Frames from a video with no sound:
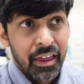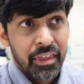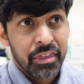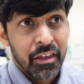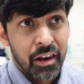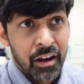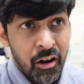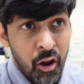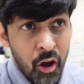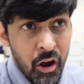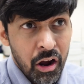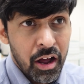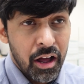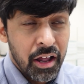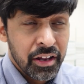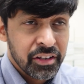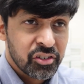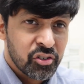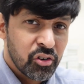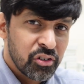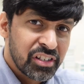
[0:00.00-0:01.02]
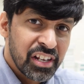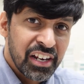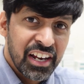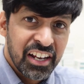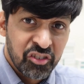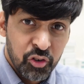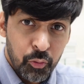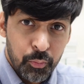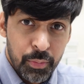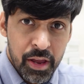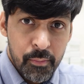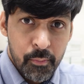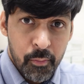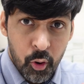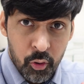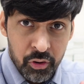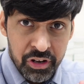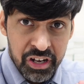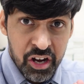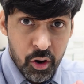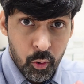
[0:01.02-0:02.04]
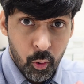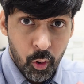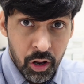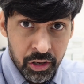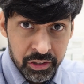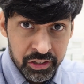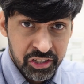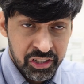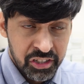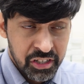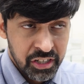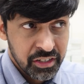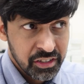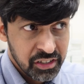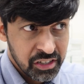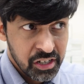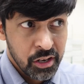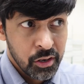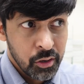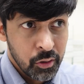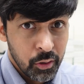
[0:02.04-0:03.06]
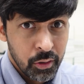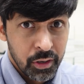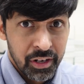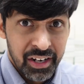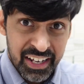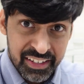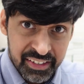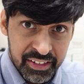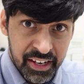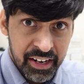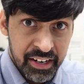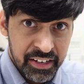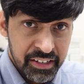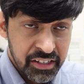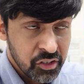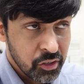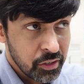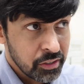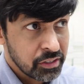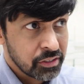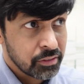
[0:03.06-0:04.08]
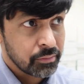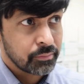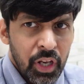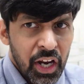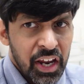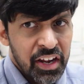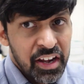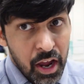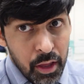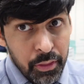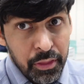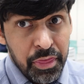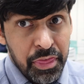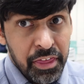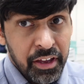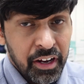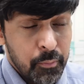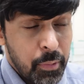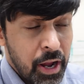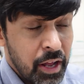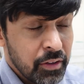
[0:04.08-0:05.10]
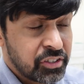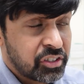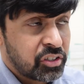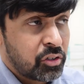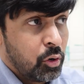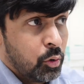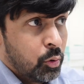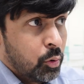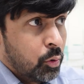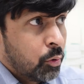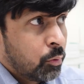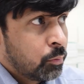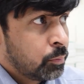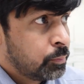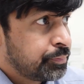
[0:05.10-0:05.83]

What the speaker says: The long answer is a little bit more nuanced, so let's get into this. Now the thing about school